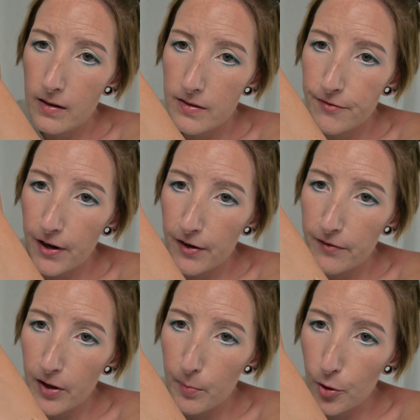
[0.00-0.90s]
Very,
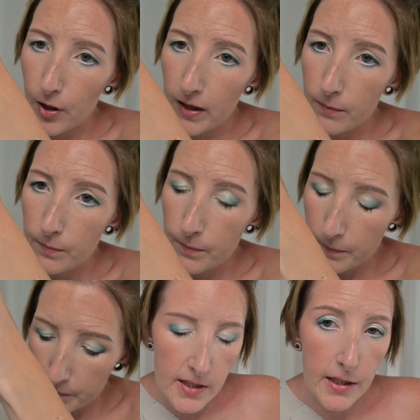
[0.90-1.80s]
very pretty.
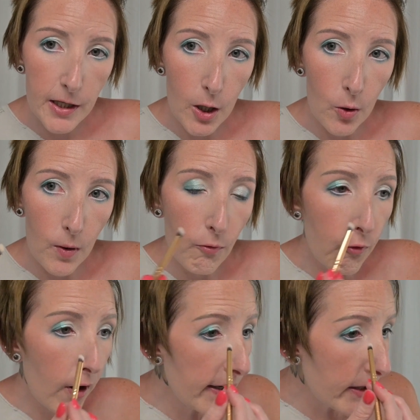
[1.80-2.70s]
I'm going to go
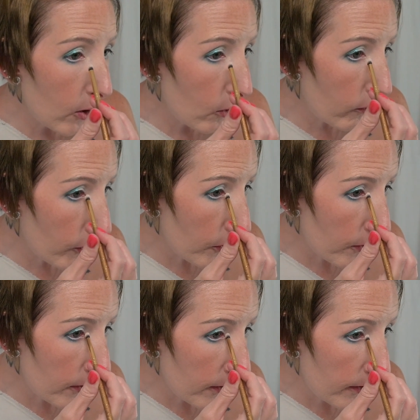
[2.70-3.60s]
right
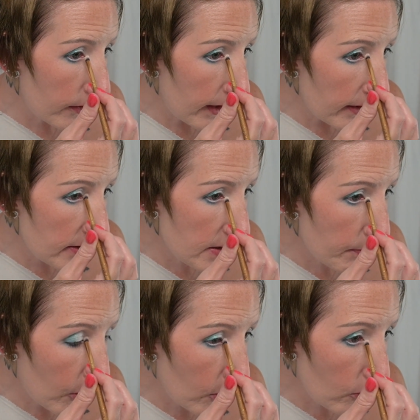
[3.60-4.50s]
over that
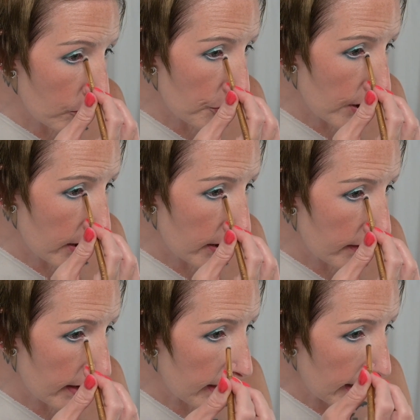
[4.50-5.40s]
sparkle shade
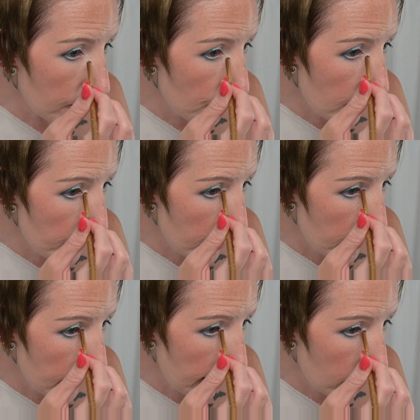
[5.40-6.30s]
that I just
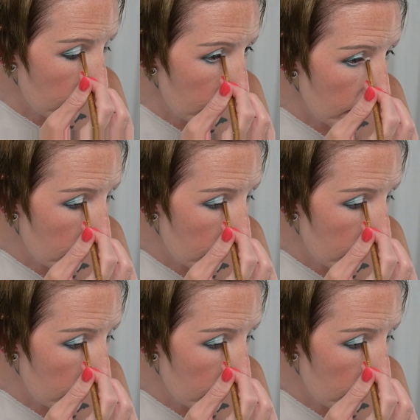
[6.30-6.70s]
put down.